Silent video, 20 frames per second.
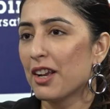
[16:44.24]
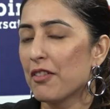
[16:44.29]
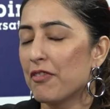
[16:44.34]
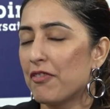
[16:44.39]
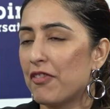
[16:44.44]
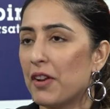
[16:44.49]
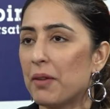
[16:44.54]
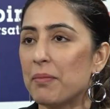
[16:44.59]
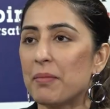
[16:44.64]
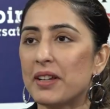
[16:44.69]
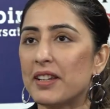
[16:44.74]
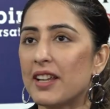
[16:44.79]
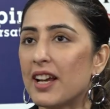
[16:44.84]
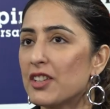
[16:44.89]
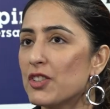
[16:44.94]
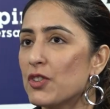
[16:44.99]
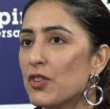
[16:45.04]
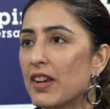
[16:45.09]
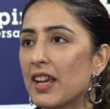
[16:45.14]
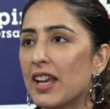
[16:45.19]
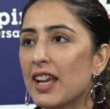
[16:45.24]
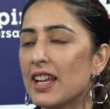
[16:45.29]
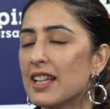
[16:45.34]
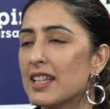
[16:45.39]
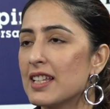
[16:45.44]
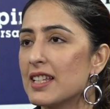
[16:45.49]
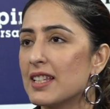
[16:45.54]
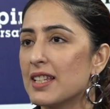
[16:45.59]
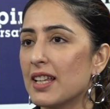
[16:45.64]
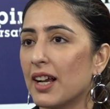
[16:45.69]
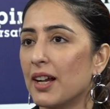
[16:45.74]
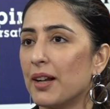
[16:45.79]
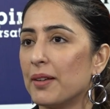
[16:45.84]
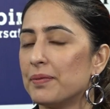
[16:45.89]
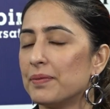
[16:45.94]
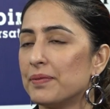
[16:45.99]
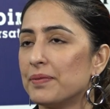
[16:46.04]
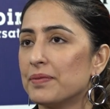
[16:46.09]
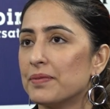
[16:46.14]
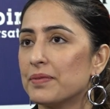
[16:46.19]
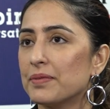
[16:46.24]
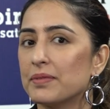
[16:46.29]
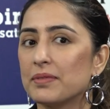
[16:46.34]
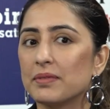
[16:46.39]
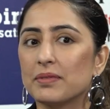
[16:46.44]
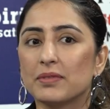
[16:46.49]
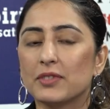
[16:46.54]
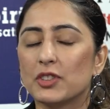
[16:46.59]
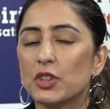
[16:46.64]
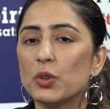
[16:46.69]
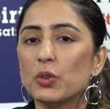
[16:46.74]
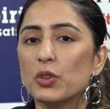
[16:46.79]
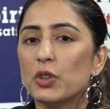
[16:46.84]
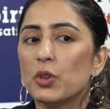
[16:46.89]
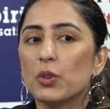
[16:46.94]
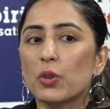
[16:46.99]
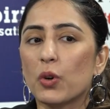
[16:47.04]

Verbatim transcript: Film industry is, you